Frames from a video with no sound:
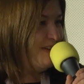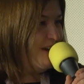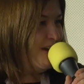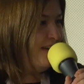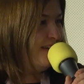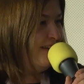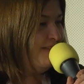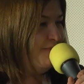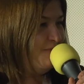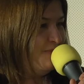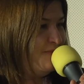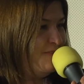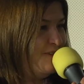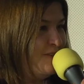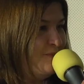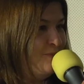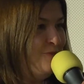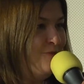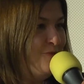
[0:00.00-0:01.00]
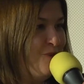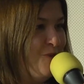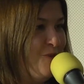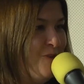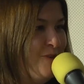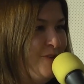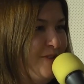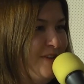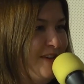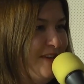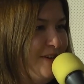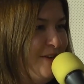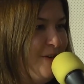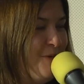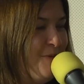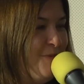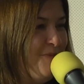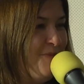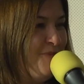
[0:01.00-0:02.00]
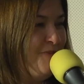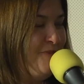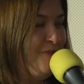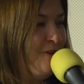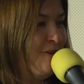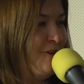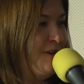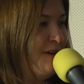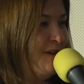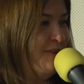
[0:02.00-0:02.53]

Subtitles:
Eichler, Jasmin, Vogel, for